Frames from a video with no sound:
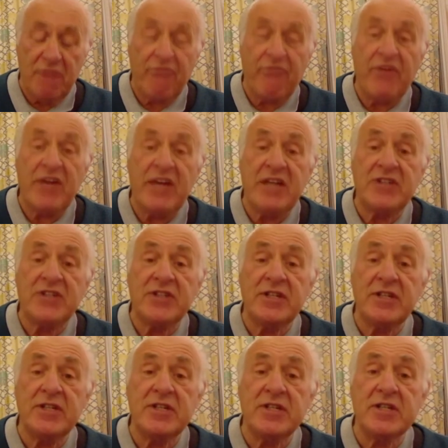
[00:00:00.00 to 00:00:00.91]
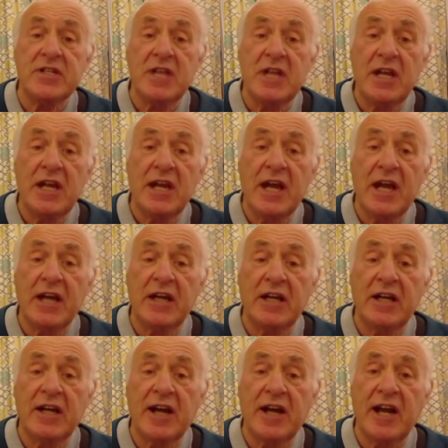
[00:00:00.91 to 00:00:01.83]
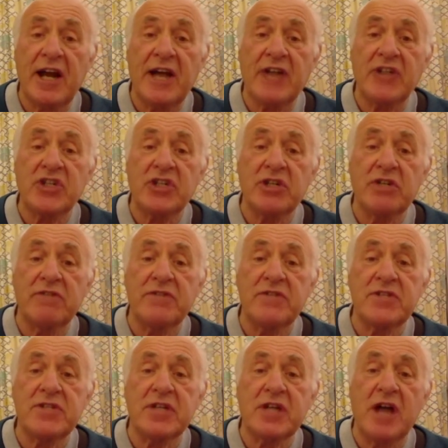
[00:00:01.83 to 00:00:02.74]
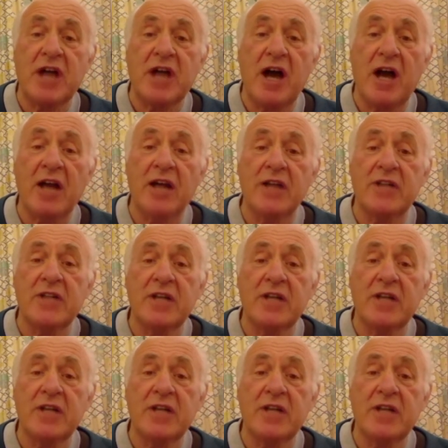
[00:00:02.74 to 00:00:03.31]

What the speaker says: faces like a clutch of scarlet